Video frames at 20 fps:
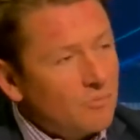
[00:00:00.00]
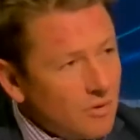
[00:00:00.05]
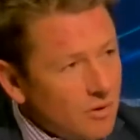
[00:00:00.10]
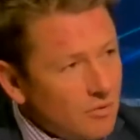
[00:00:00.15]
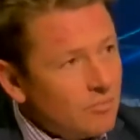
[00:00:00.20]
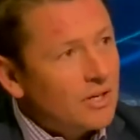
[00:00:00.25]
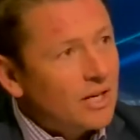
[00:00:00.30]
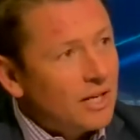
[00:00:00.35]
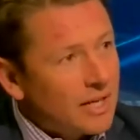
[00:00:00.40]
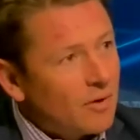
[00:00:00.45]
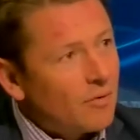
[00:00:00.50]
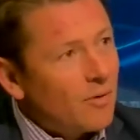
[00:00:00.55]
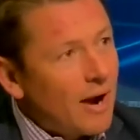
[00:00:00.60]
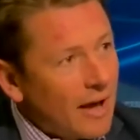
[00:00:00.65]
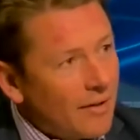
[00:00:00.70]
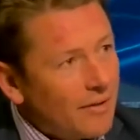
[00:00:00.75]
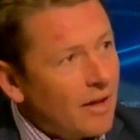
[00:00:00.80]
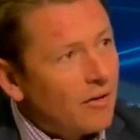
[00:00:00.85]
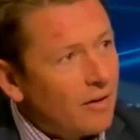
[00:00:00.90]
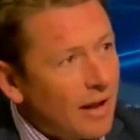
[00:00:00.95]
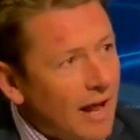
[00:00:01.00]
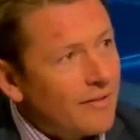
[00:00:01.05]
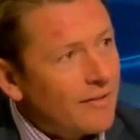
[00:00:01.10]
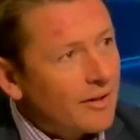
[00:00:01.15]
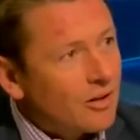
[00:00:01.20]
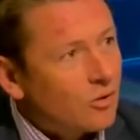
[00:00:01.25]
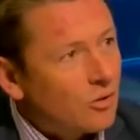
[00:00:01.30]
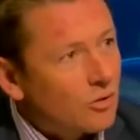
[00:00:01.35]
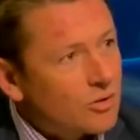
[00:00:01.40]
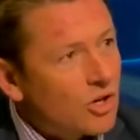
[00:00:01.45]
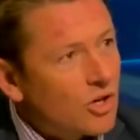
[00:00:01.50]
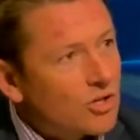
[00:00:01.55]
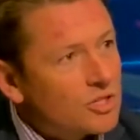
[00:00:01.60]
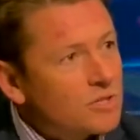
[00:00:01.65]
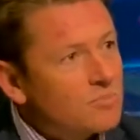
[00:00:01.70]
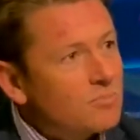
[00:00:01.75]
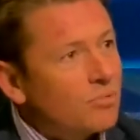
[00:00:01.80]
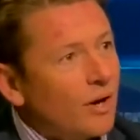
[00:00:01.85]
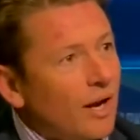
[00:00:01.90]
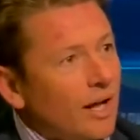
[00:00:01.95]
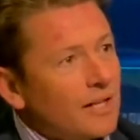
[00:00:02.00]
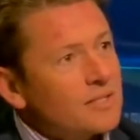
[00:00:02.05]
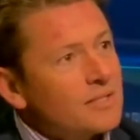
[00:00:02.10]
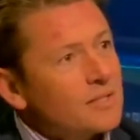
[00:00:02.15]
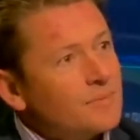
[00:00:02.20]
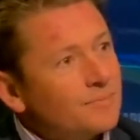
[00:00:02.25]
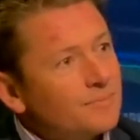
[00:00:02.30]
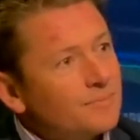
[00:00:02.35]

really around the chlorotoxin products?